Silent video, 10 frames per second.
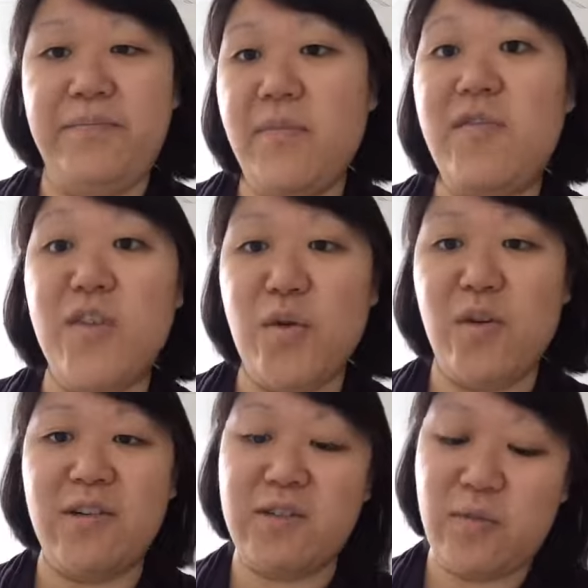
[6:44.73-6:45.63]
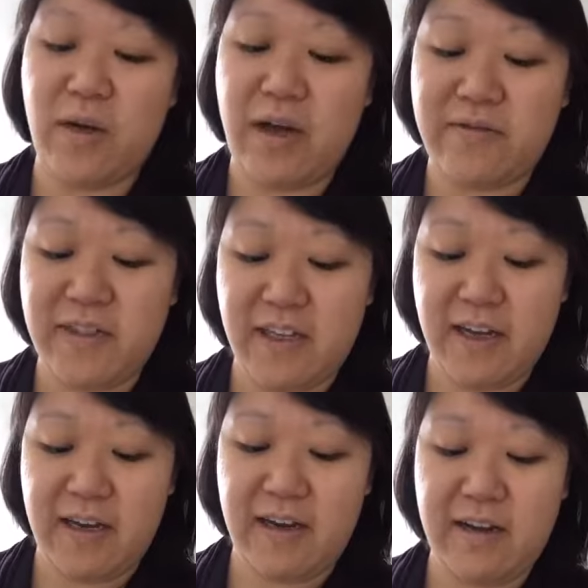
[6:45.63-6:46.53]
viewers will have seen
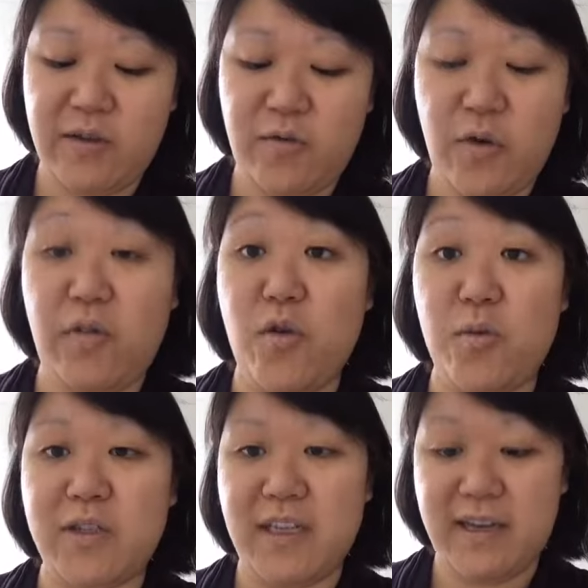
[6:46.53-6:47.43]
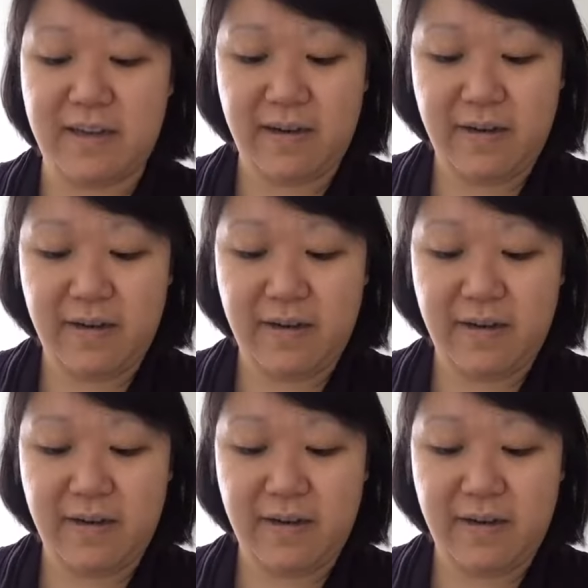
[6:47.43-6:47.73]
it, so 44%.